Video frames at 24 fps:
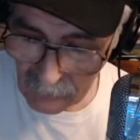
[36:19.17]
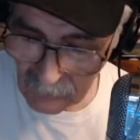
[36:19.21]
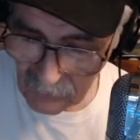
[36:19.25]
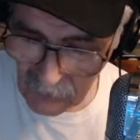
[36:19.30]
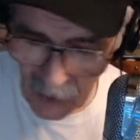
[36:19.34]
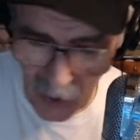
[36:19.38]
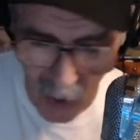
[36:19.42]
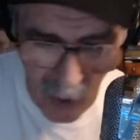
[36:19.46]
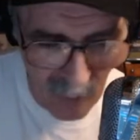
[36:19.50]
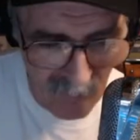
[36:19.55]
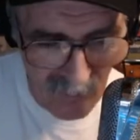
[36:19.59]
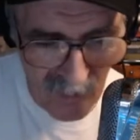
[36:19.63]

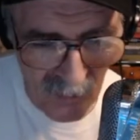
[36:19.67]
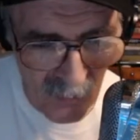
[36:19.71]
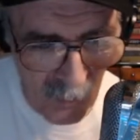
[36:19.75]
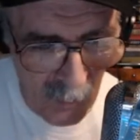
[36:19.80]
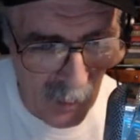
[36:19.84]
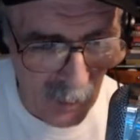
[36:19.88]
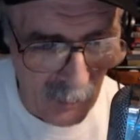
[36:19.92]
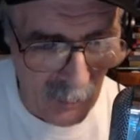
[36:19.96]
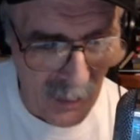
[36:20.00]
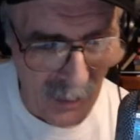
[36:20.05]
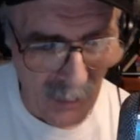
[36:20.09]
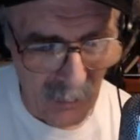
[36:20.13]
No, I've never
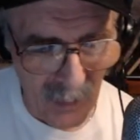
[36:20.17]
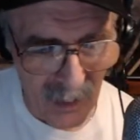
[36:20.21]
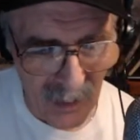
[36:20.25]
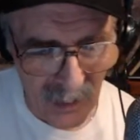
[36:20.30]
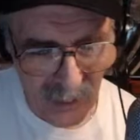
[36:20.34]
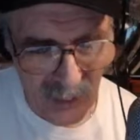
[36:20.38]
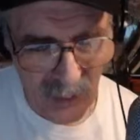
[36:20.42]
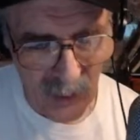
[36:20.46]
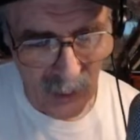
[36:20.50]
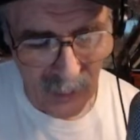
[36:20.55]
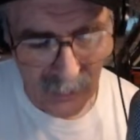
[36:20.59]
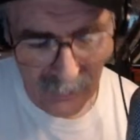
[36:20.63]
been bitten by a
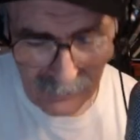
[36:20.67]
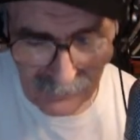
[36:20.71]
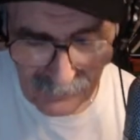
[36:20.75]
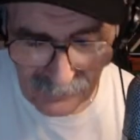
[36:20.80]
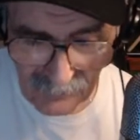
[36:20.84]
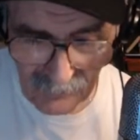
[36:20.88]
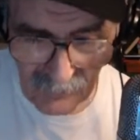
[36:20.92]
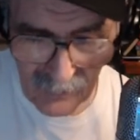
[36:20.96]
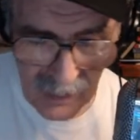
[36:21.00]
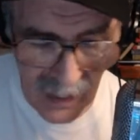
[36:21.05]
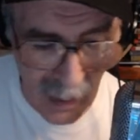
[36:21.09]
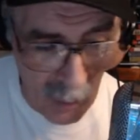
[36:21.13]
dog.
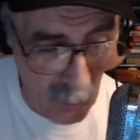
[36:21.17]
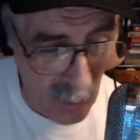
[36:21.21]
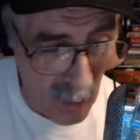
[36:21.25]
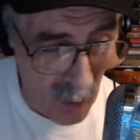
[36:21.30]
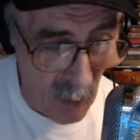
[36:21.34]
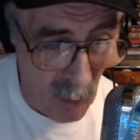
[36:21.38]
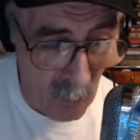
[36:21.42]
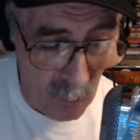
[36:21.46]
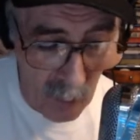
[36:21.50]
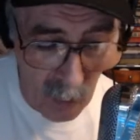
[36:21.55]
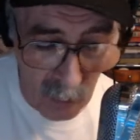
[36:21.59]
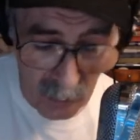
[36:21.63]
Not where
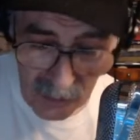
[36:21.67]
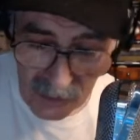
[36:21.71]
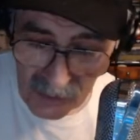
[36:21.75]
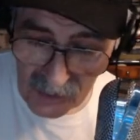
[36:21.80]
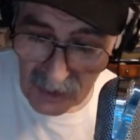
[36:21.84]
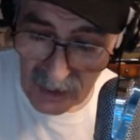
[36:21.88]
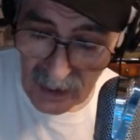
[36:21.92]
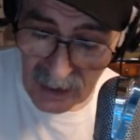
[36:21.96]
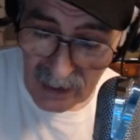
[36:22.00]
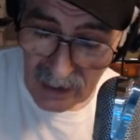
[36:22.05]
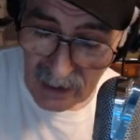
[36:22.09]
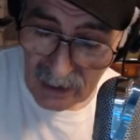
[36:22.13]
it broke the
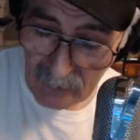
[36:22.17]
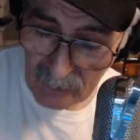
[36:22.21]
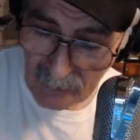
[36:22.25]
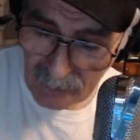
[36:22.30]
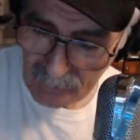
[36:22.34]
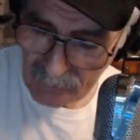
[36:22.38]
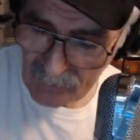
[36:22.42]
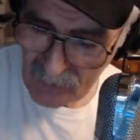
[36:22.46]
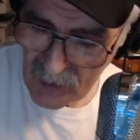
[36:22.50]
skin anyway.